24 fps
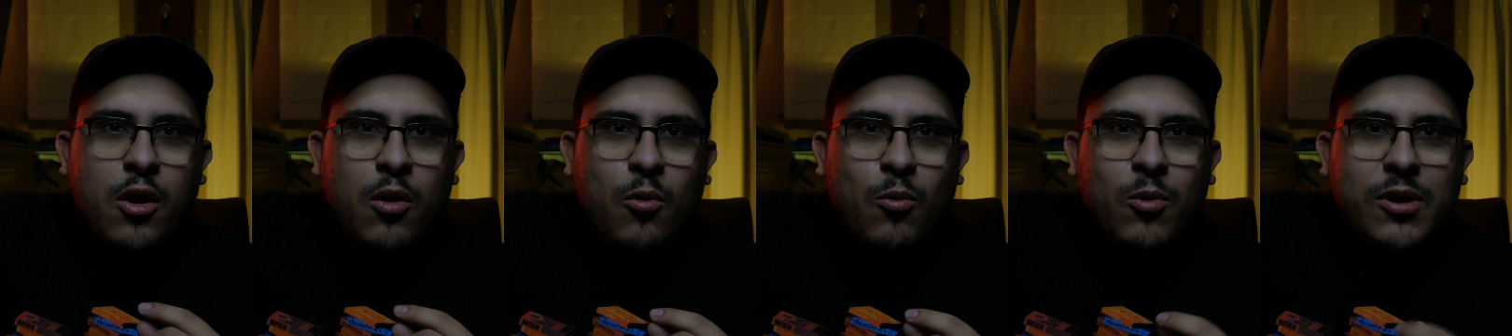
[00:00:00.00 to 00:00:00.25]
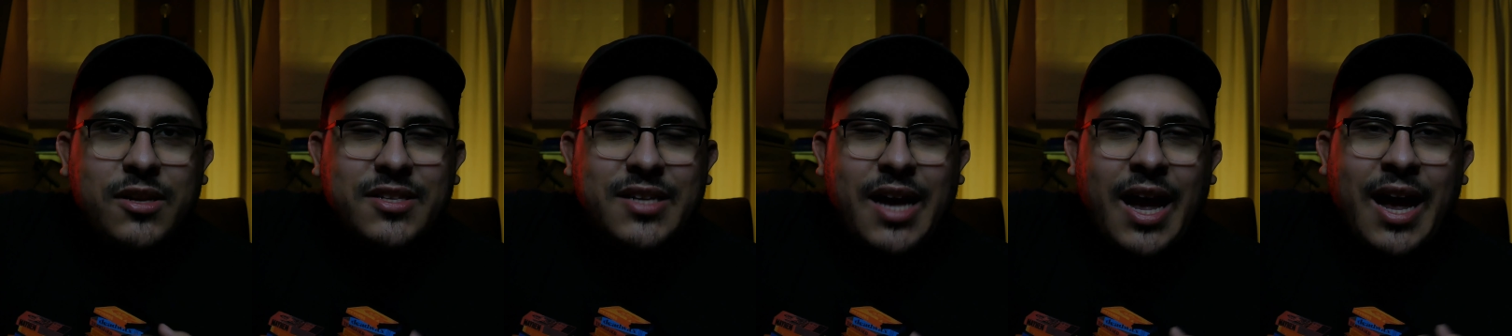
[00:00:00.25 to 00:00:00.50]

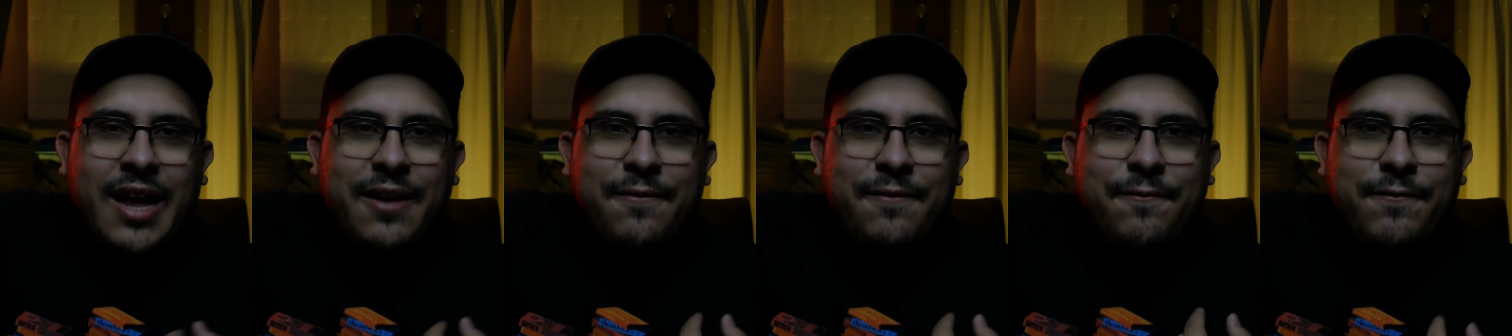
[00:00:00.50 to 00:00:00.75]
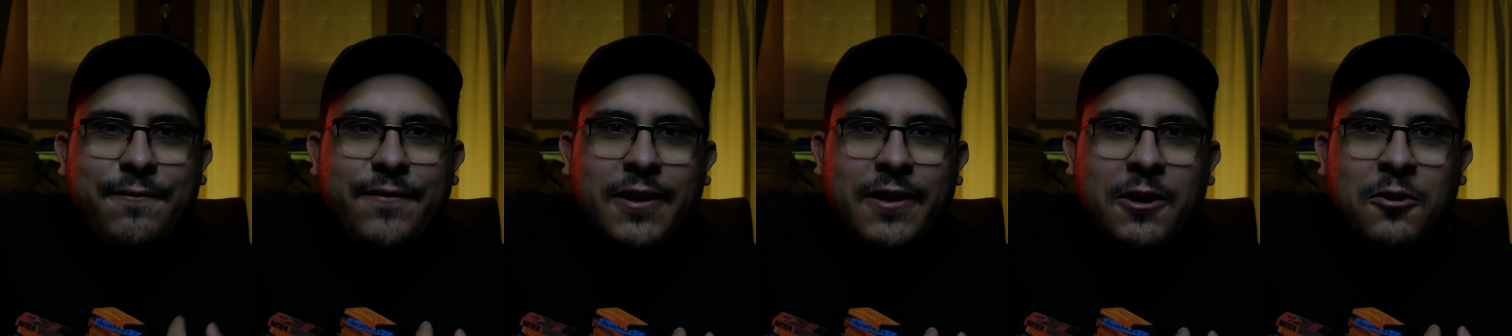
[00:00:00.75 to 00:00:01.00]
was I
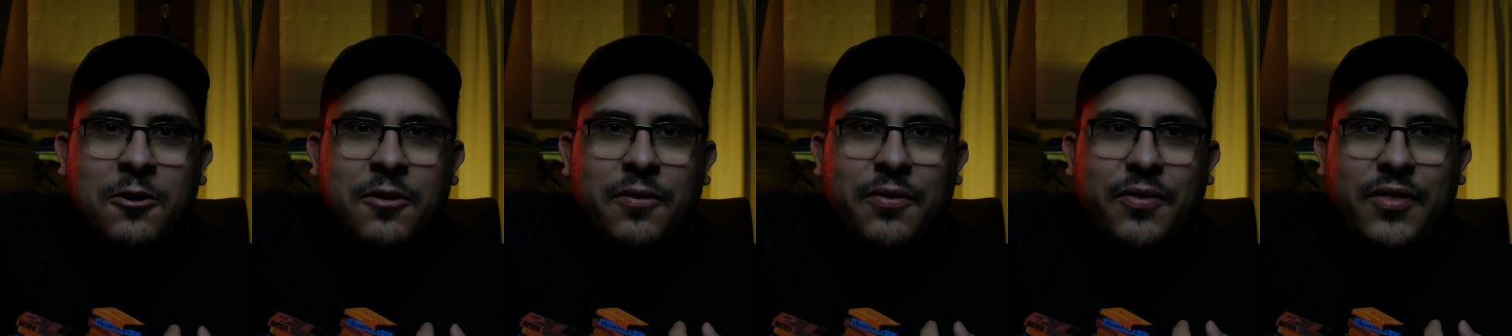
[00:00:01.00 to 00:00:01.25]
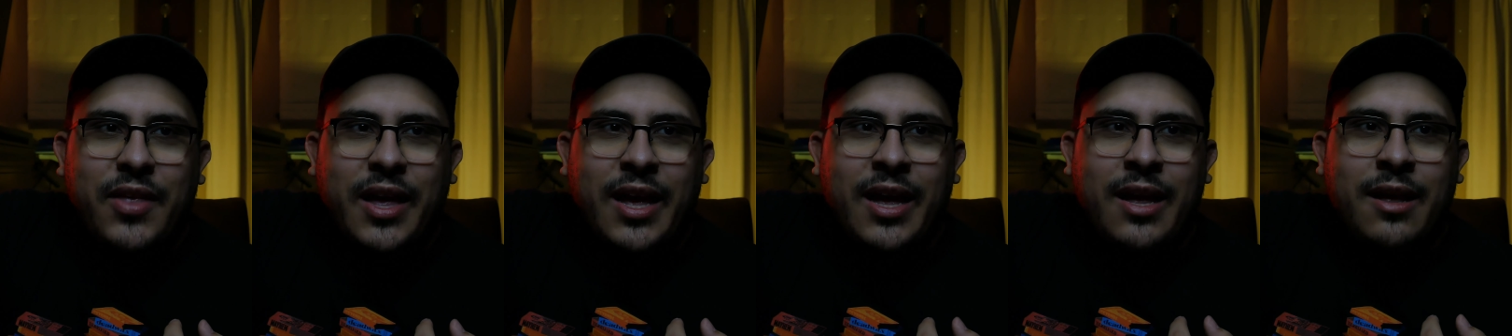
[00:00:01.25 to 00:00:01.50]
felt
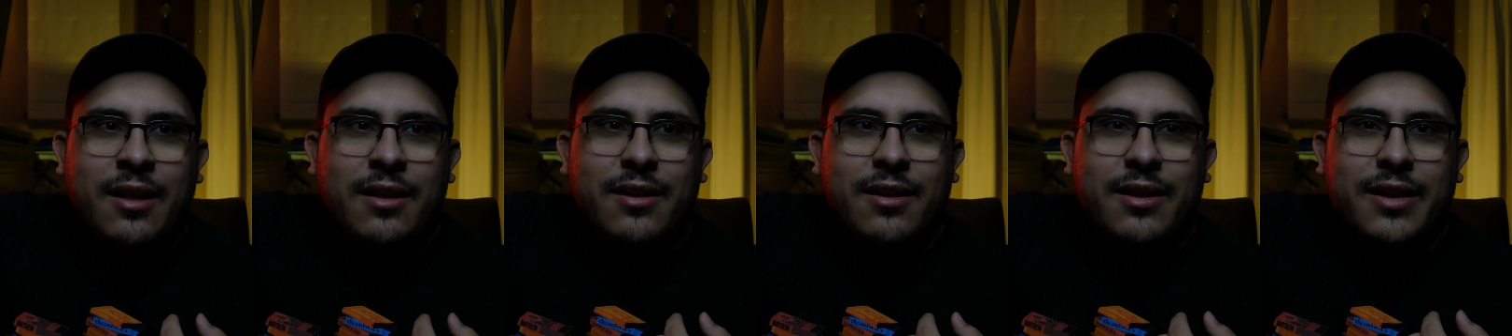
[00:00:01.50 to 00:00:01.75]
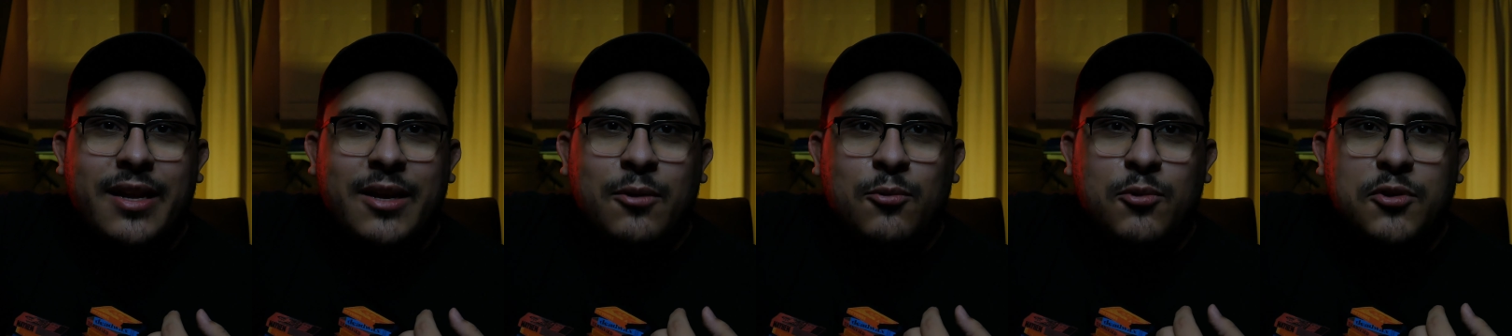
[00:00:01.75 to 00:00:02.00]
that
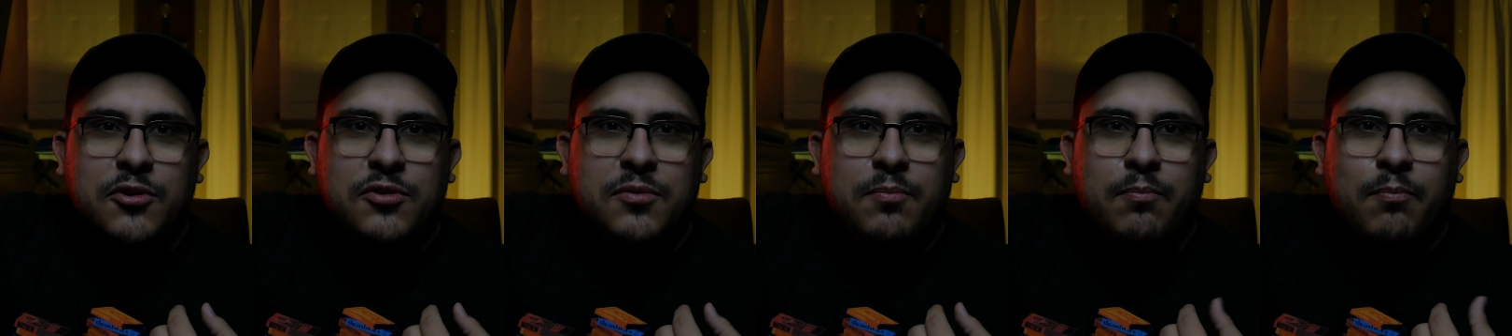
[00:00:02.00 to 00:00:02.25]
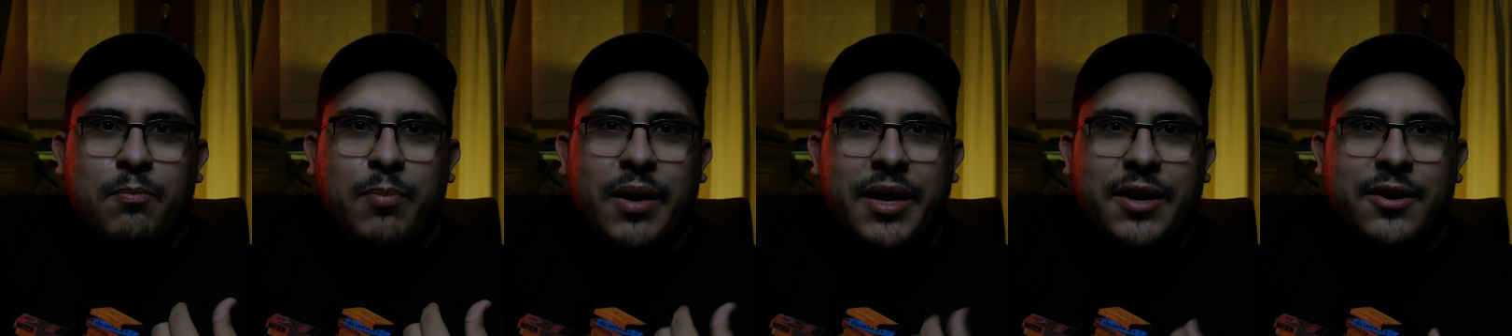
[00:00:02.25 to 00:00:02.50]
it was
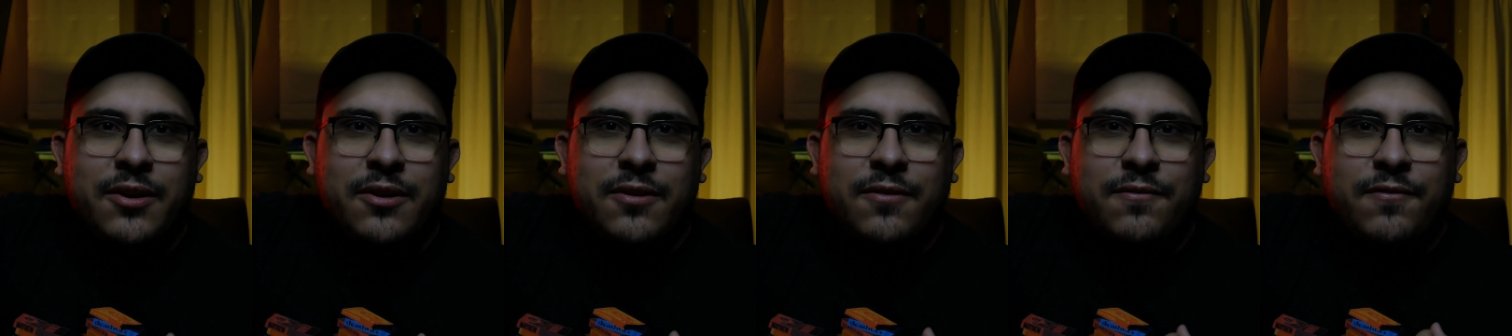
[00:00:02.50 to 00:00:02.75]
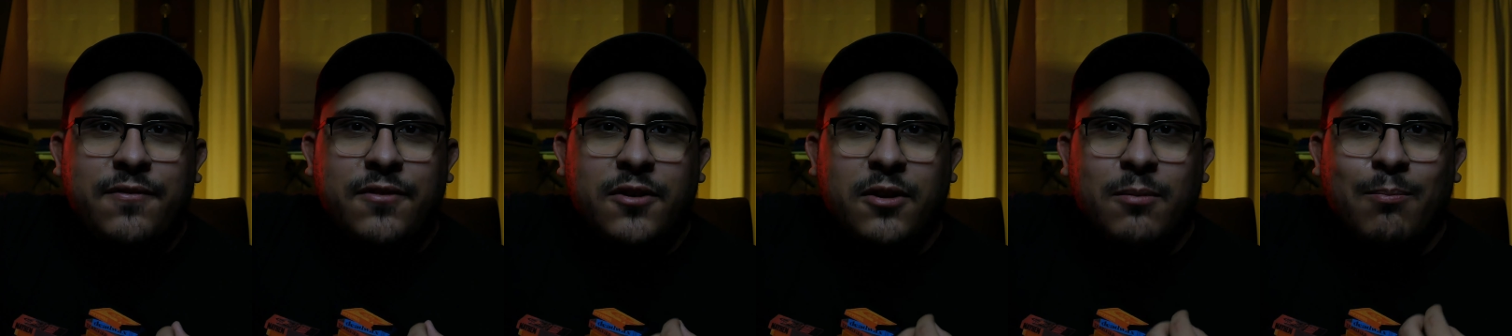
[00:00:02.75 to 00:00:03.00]
better
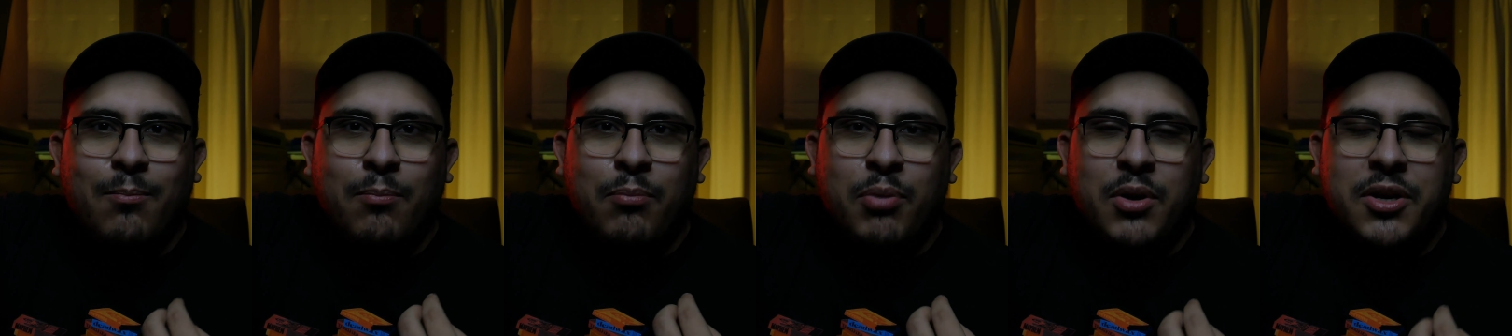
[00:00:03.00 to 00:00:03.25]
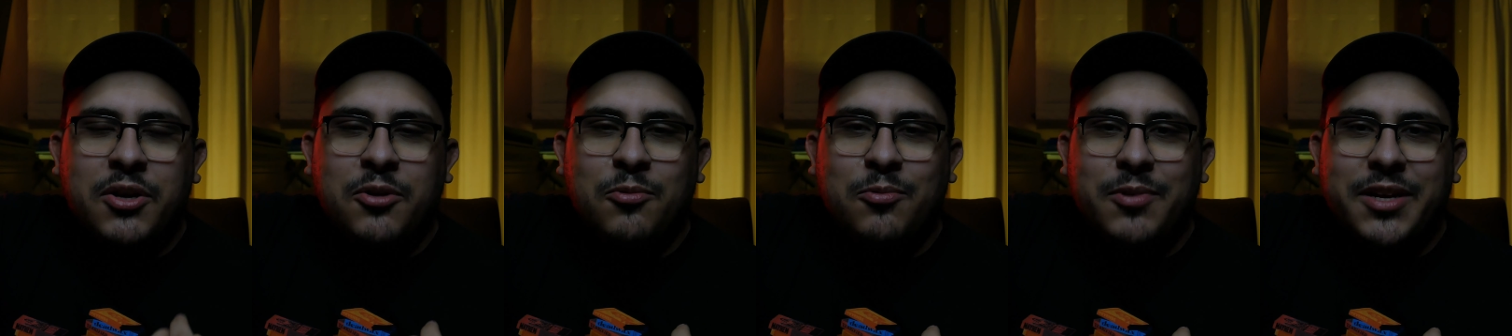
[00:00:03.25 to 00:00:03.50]
for
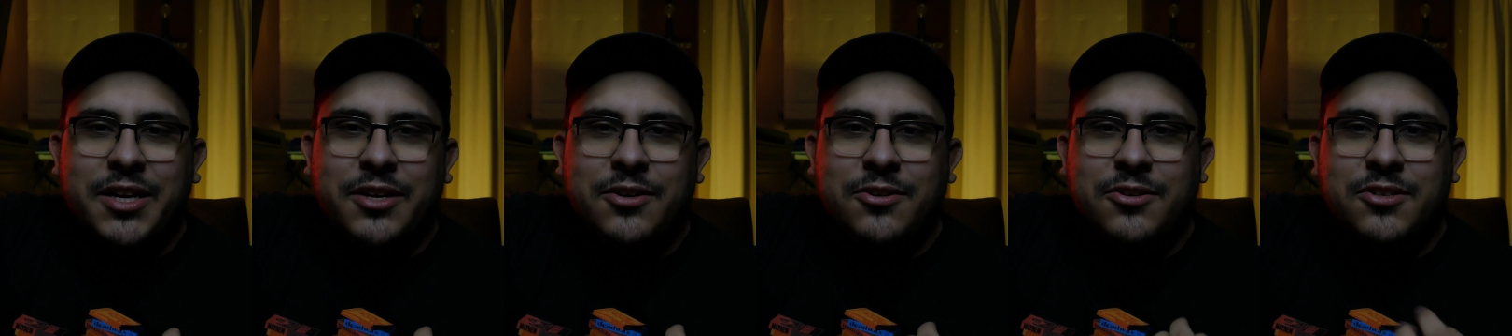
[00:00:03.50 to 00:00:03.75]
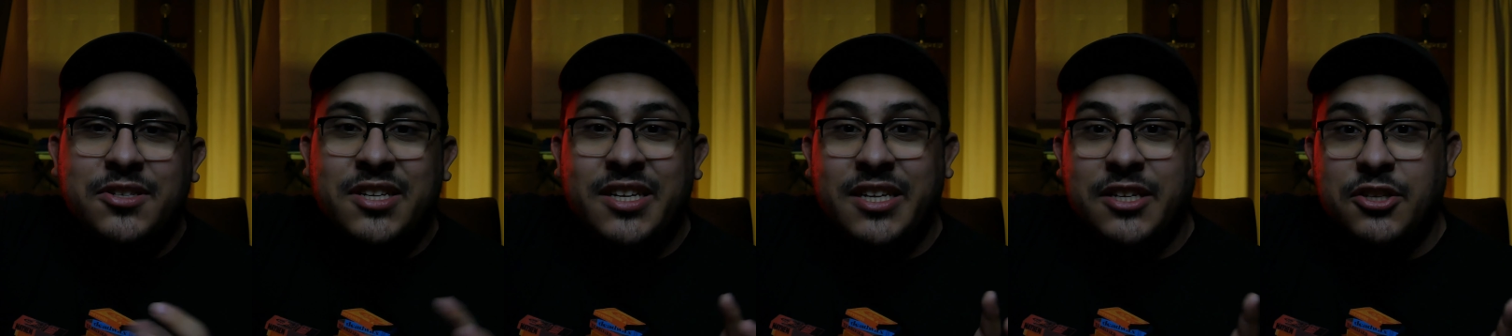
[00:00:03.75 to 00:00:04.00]
book
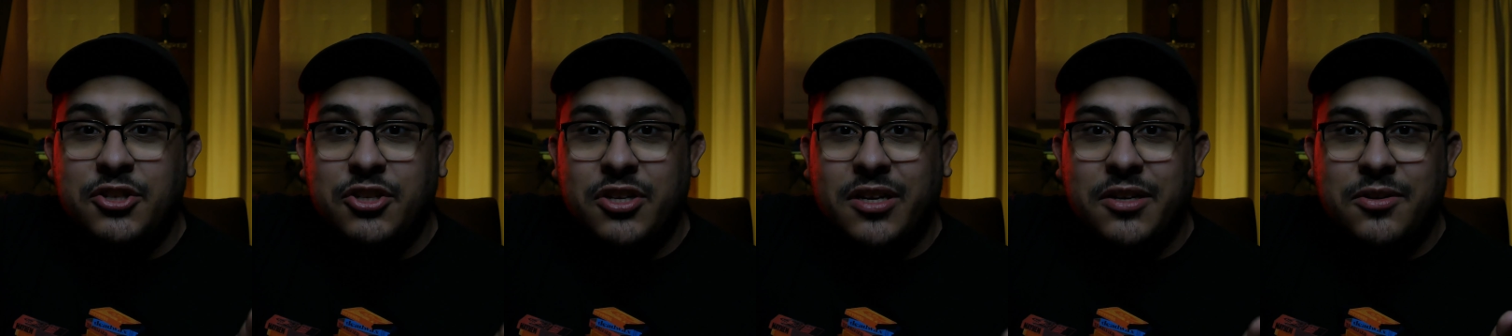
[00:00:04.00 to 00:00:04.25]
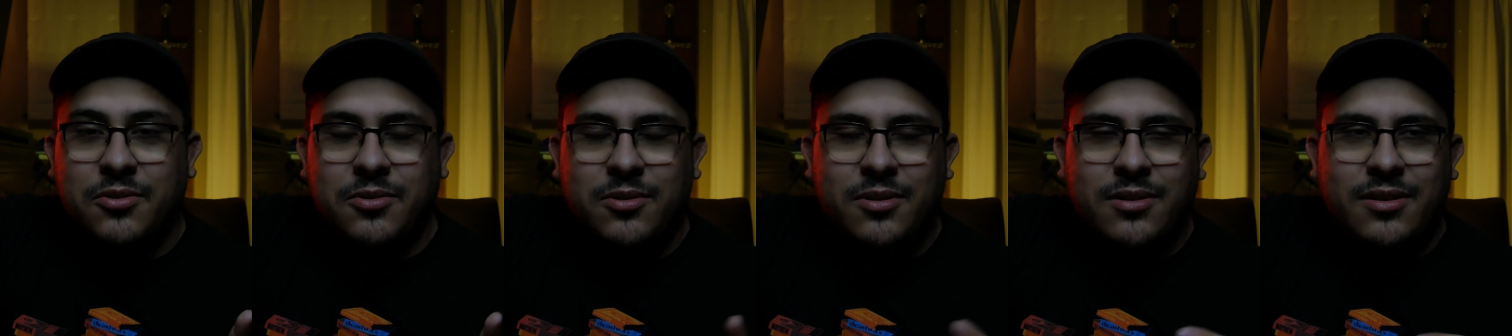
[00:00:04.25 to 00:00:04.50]
readers in
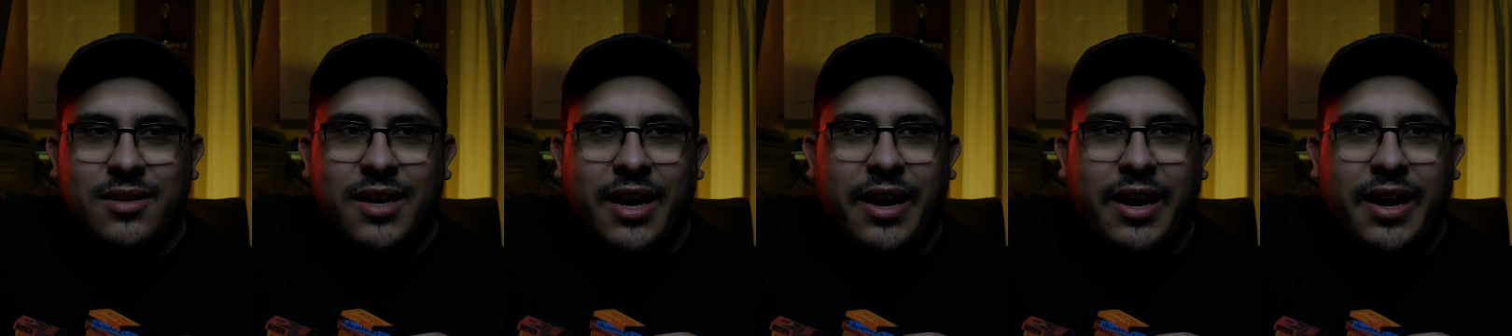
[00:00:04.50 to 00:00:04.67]
general,